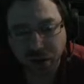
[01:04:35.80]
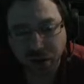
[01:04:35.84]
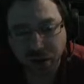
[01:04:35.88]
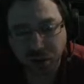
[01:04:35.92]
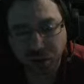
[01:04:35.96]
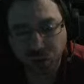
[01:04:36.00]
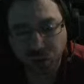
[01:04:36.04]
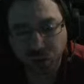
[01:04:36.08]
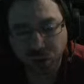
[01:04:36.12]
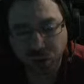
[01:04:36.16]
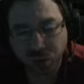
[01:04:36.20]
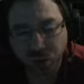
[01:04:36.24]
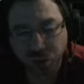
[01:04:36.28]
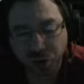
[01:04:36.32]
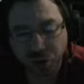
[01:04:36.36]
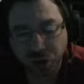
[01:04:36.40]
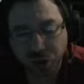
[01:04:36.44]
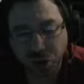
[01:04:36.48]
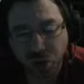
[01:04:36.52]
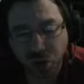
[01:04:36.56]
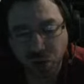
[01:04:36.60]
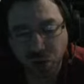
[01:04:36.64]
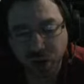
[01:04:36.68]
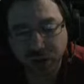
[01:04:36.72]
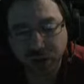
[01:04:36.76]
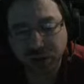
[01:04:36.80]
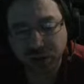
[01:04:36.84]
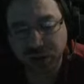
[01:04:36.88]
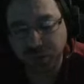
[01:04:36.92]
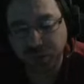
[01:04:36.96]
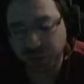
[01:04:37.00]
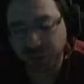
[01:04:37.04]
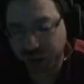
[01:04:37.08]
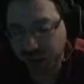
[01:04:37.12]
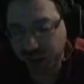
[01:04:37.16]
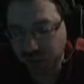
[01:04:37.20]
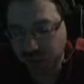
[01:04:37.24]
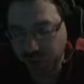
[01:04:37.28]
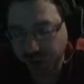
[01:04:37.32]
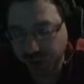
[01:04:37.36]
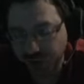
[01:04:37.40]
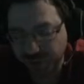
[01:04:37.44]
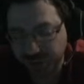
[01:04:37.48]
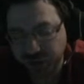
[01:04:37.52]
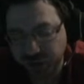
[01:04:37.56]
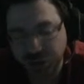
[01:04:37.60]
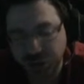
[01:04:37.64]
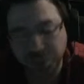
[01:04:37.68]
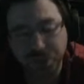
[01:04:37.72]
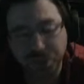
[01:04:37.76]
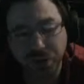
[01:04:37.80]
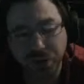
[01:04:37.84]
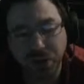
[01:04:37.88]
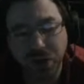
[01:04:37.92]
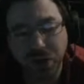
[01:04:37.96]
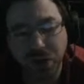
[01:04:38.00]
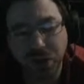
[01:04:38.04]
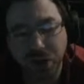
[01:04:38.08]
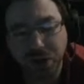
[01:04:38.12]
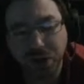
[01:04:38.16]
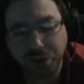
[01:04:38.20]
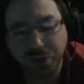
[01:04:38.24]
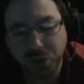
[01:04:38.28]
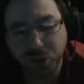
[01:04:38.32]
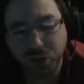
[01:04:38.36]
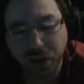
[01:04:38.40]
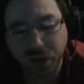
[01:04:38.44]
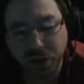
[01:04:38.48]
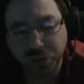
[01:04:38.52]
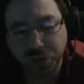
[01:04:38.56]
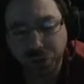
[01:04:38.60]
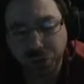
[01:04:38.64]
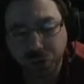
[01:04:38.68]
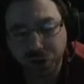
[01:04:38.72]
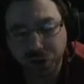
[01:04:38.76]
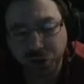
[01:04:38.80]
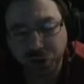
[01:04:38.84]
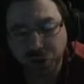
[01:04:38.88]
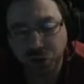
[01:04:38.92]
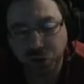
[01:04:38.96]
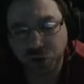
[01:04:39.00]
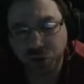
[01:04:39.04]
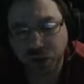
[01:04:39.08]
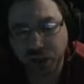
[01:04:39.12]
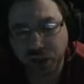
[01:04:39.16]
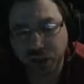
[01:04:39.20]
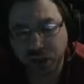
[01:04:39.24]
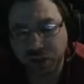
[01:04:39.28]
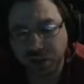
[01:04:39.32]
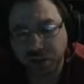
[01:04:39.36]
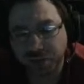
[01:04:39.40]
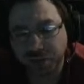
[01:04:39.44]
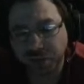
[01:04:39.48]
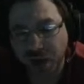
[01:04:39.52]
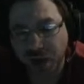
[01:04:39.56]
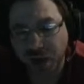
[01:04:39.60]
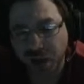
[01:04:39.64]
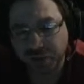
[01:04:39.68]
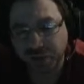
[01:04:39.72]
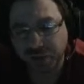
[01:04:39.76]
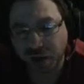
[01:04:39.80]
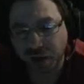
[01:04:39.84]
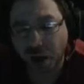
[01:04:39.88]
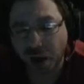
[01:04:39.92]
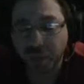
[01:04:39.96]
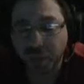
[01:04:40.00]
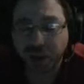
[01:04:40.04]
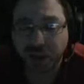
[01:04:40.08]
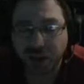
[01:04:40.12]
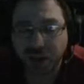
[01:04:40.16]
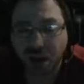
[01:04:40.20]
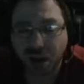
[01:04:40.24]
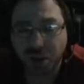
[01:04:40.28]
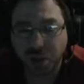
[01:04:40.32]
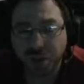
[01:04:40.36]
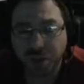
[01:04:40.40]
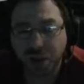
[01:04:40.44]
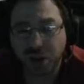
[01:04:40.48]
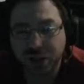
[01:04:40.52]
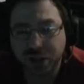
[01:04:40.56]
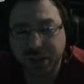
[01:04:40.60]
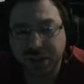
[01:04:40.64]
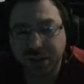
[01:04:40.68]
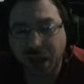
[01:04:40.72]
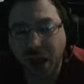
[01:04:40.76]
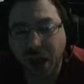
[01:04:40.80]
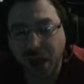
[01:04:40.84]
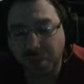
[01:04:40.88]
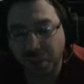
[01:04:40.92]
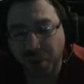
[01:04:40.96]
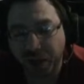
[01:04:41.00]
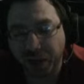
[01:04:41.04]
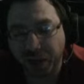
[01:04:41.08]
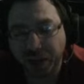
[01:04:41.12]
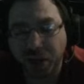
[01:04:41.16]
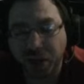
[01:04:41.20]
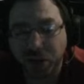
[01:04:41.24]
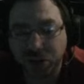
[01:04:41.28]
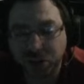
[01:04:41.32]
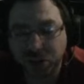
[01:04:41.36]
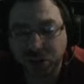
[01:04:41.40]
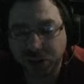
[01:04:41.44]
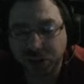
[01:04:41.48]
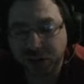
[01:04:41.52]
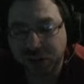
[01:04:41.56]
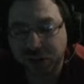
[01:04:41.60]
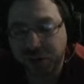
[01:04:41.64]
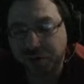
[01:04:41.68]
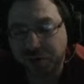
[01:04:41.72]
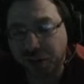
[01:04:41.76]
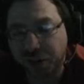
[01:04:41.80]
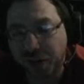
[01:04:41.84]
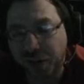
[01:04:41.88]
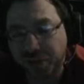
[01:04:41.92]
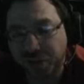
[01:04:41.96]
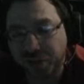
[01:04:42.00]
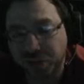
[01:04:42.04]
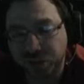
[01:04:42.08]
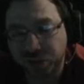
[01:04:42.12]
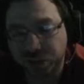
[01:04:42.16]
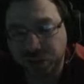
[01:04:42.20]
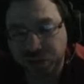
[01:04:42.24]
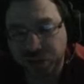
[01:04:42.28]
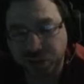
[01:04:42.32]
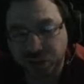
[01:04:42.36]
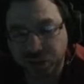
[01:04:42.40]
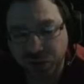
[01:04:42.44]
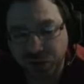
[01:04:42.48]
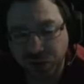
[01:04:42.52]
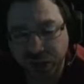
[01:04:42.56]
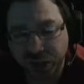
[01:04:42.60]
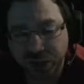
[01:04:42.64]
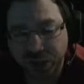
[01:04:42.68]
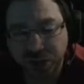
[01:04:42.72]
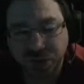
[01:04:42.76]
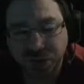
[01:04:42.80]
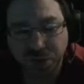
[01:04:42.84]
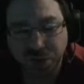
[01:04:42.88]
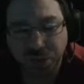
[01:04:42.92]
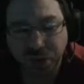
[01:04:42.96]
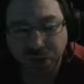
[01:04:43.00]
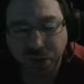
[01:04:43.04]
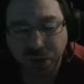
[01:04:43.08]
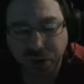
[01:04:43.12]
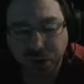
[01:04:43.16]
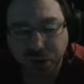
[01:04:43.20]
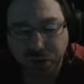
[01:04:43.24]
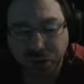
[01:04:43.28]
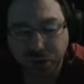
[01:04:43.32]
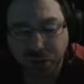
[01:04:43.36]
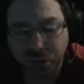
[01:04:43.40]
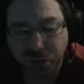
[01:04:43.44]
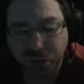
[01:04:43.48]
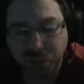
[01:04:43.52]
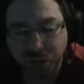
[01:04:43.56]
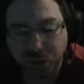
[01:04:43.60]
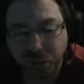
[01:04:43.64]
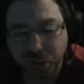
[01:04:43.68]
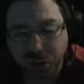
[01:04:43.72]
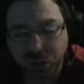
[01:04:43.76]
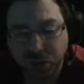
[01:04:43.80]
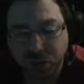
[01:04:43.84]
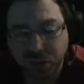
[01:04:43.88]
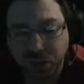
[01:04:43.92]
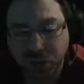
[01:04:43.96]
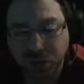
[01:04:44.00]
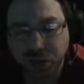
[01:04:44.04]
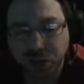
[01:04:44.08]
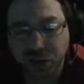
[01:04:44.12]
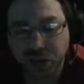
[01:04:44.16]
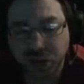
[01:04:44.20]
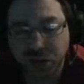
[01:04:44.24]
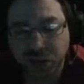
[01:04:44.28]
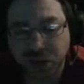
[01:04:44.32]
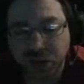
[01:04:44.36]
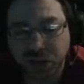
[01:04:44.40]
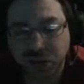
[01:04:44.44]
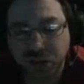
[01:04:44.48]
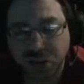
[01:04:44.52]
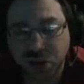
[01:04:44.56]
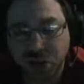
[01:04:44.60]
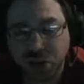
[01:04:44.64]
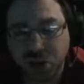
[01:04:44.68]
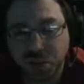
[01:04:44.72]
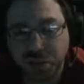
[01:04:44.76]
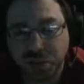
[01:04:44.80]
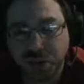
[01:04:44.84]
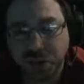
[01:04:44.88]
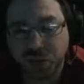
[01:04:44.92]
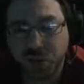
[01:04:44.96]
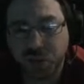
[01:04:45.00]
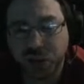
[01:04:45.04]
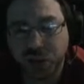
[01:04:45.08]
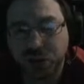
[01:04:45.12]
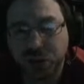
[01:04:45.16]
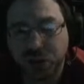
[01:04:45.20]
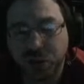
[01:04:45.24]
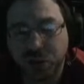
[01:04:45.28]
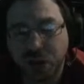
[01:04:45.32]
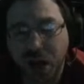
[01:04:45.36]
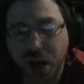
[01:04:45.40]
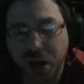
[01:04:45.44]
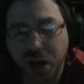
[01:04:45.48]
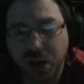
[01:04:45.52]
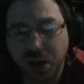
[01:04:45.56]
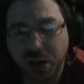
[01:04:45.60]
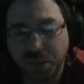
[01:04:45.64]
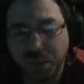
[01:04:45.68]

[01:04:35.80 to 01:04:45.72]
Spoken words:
we're going to, because we have a ship. If we do get the 5, I mean, I'll be honest. My character needs the 500 credits from the moon. So, but we do gotta